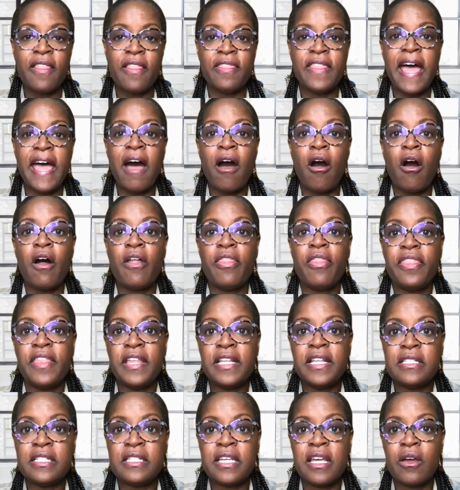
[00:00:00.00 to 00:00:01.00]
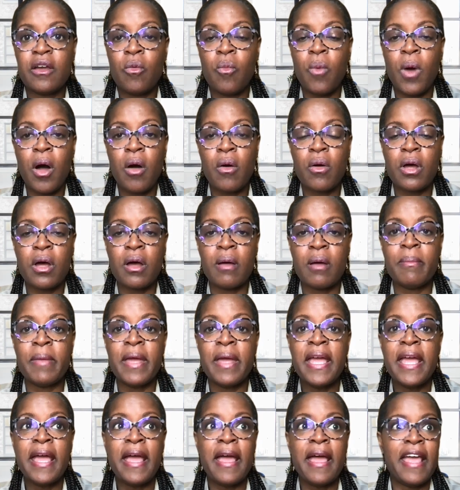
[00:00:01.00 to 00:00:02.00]
That authentic welcome,
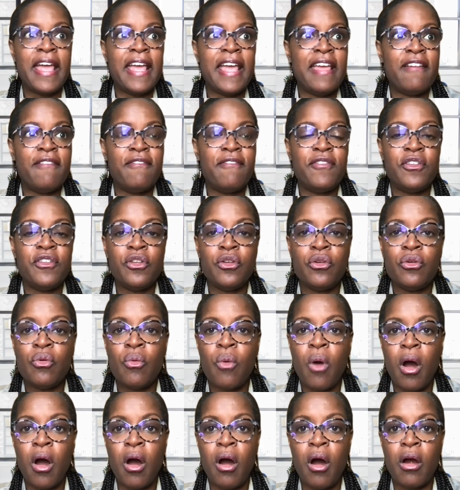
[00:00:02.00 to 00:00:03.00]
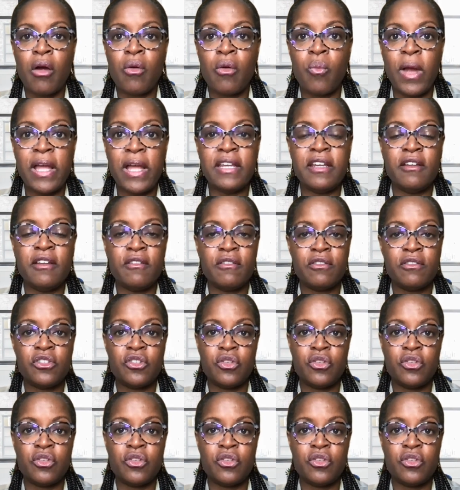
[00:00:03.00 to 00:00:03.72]
if you are waiting